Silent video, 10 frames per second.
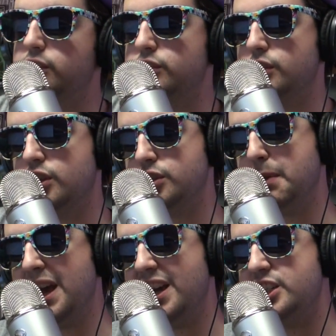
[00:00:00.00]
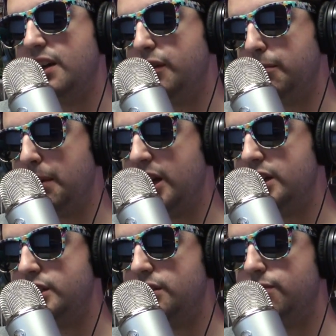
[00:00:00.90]
to search page after
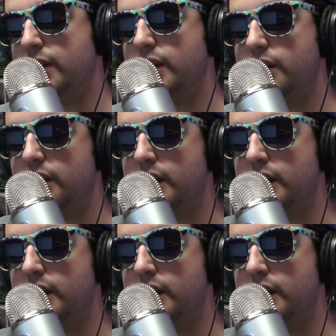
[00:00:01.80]
page to find your